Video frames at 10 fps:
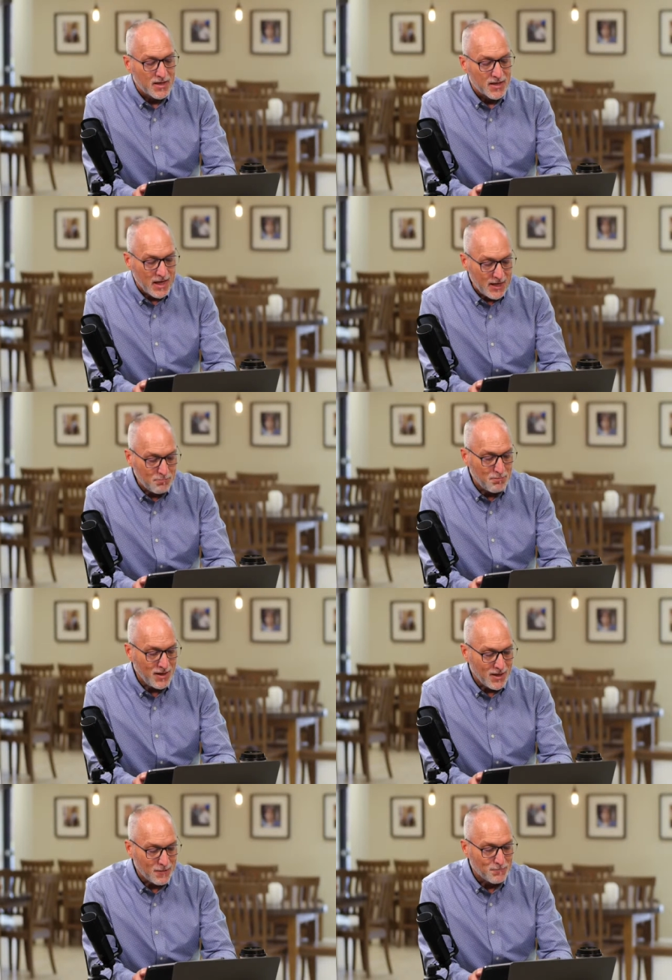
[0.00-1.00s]
Keep
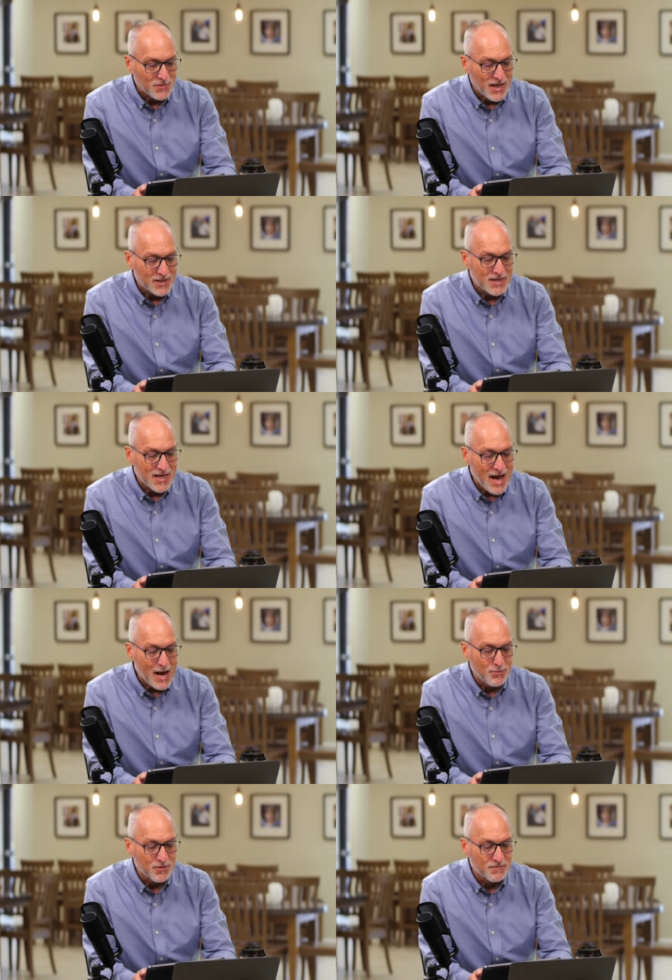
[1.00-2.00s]
me as the
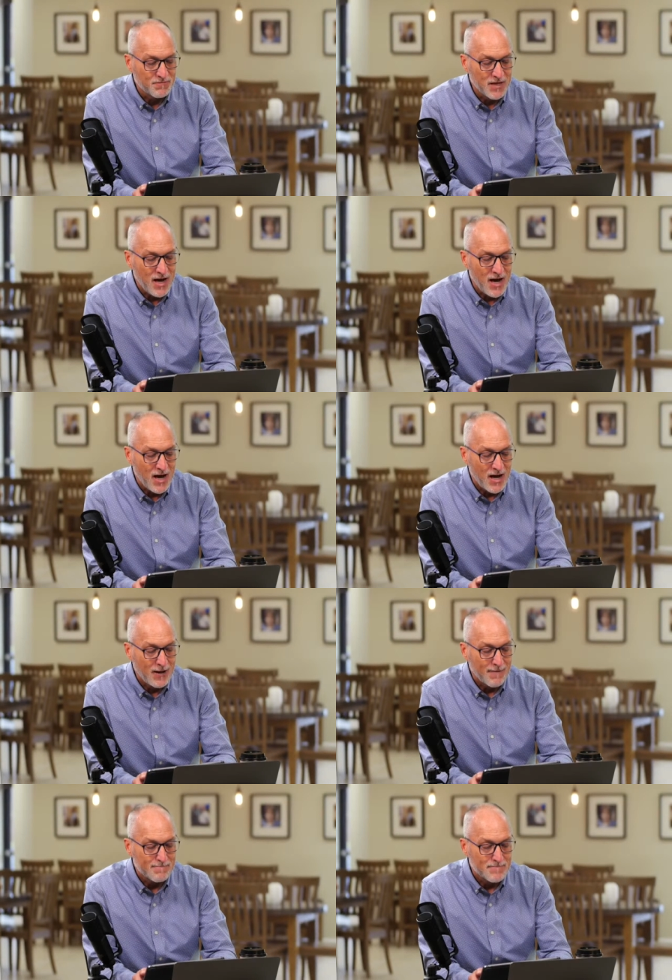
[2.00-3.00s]
apple of the eye.
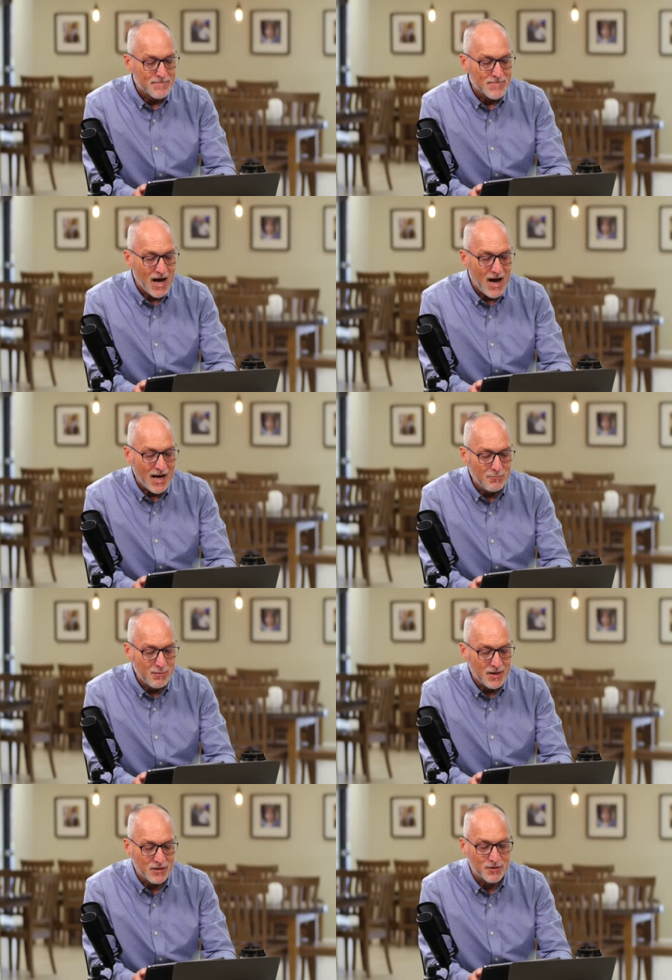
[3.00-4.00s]
Hide
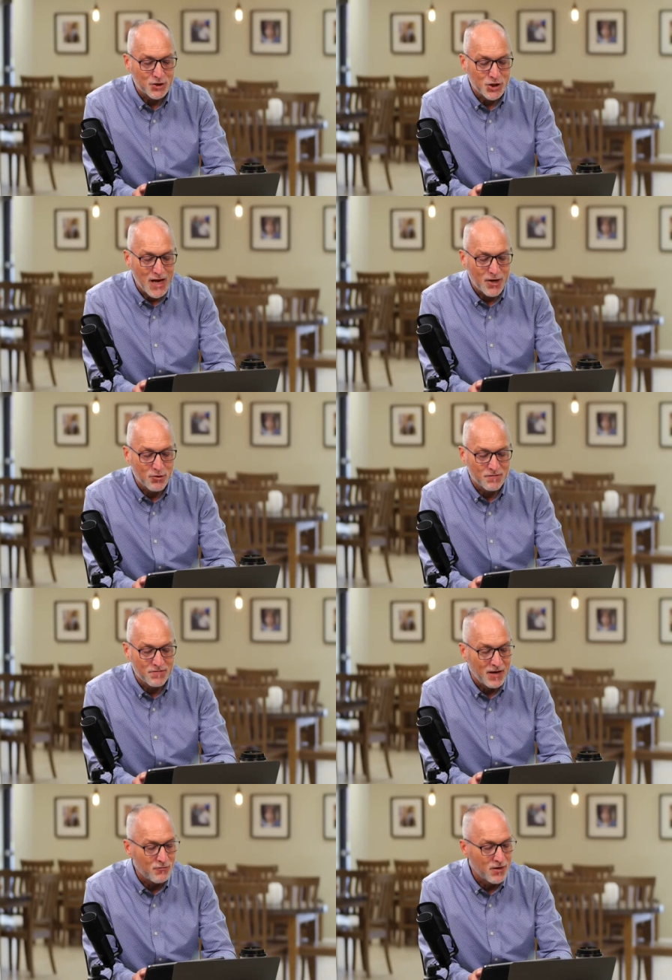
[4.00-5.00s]
me under the shadow of
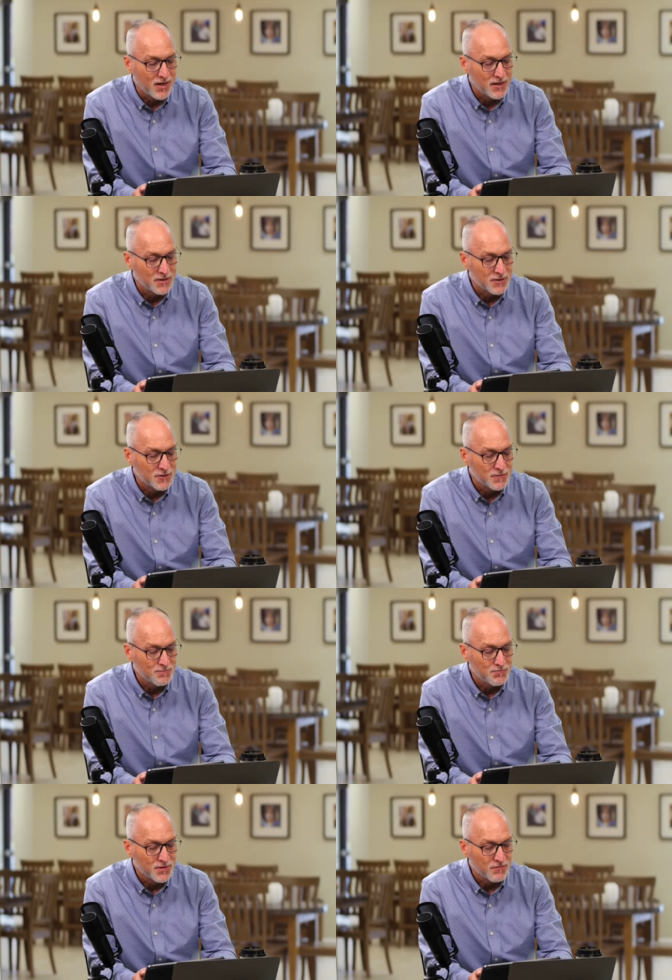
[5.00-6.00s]
thy wings,
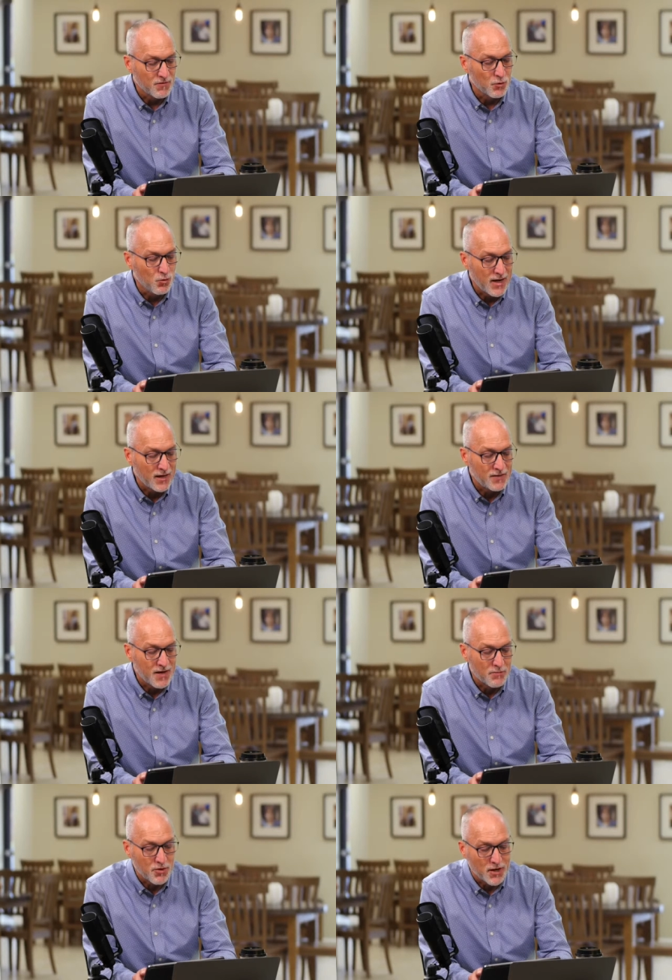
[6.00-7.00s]
from the wicked
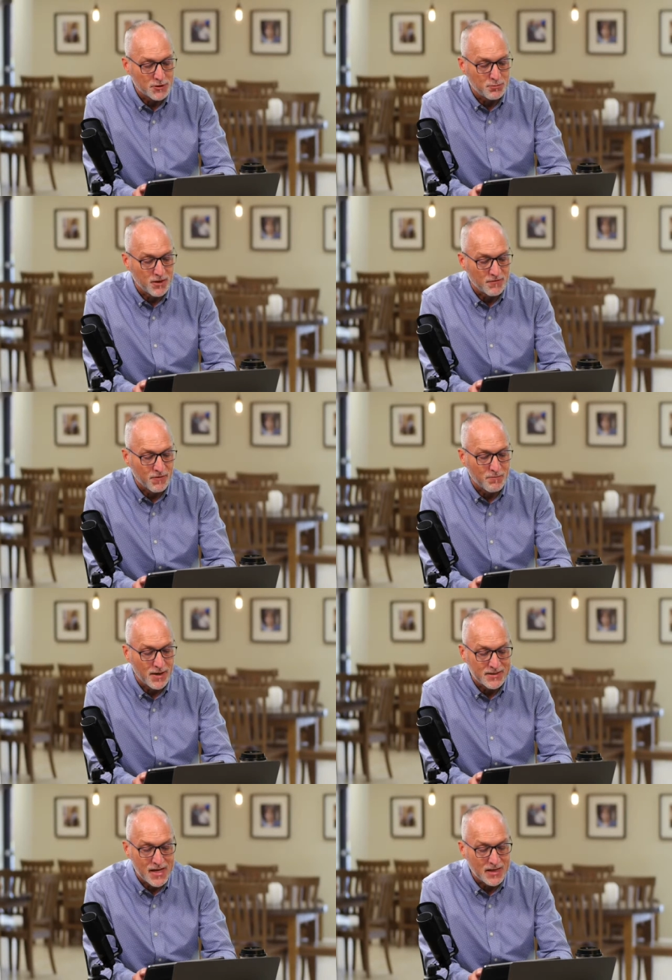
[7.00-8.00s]
that oppress me, from my
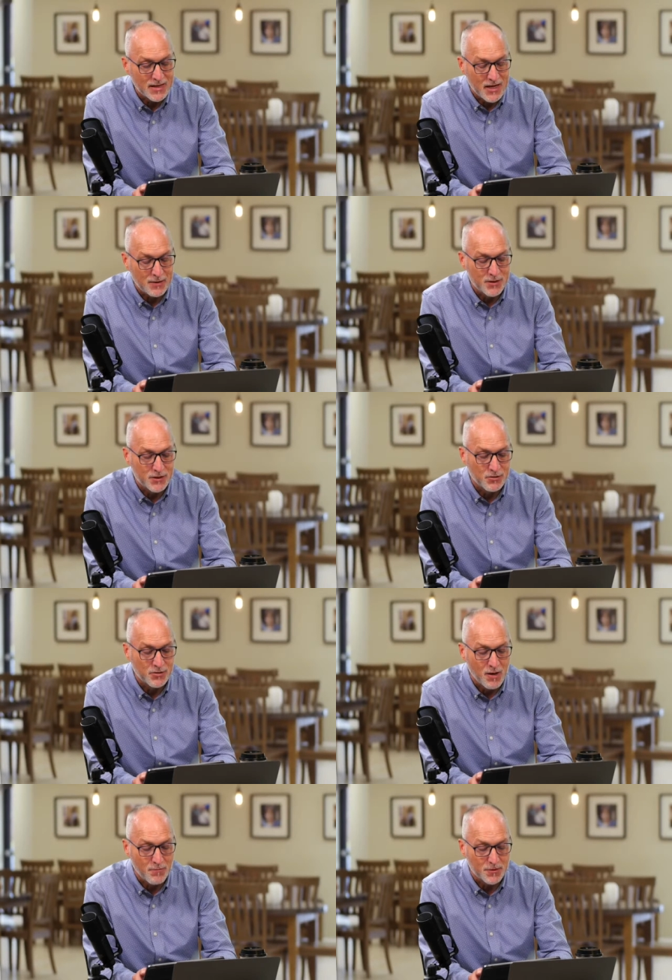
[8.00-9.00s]
deadly enemies who
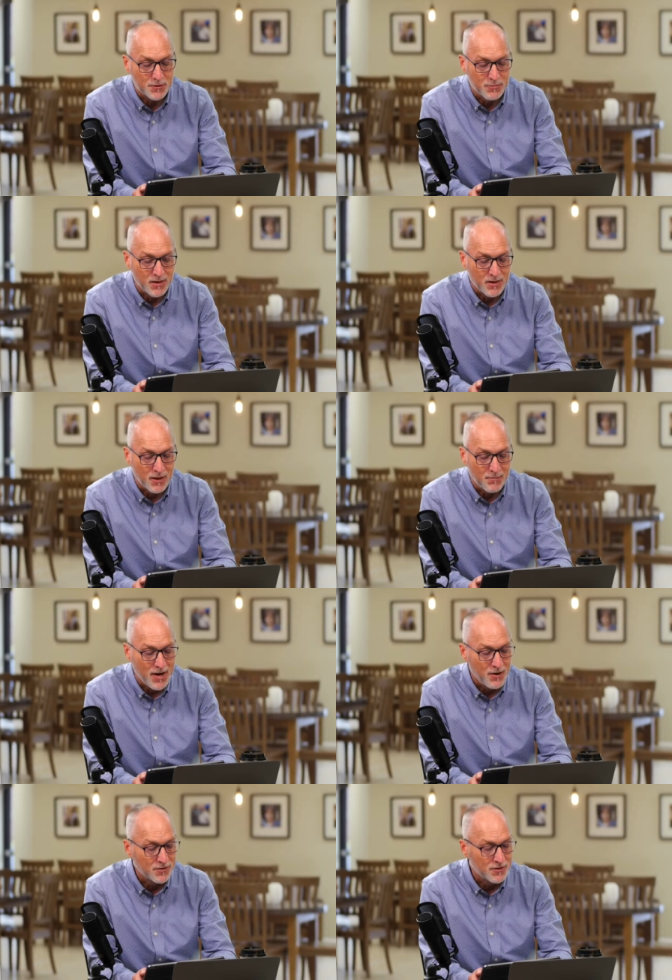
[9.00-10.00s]
compass me
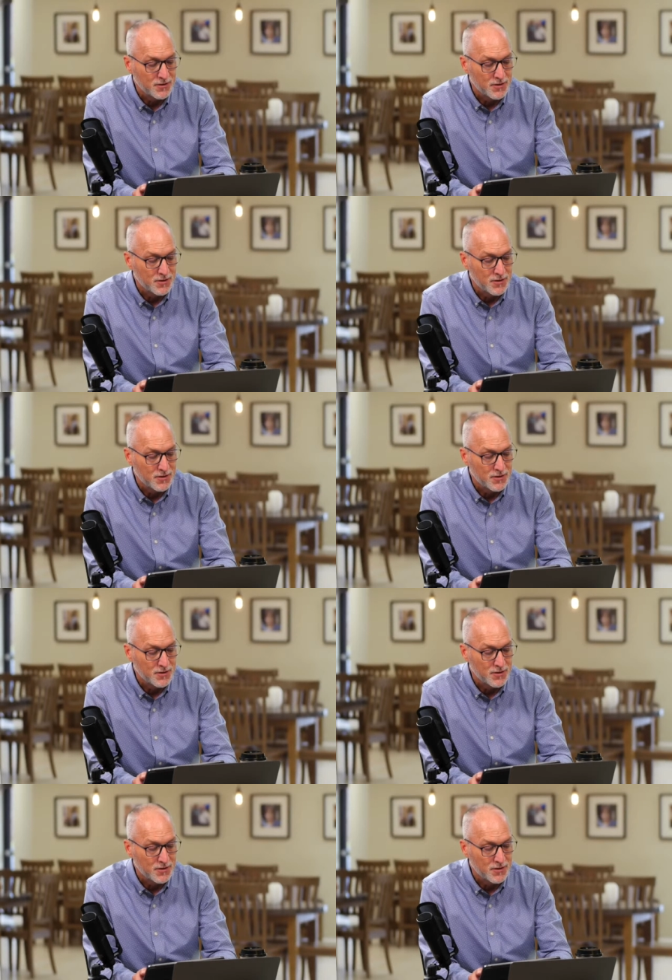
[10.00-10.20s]
about.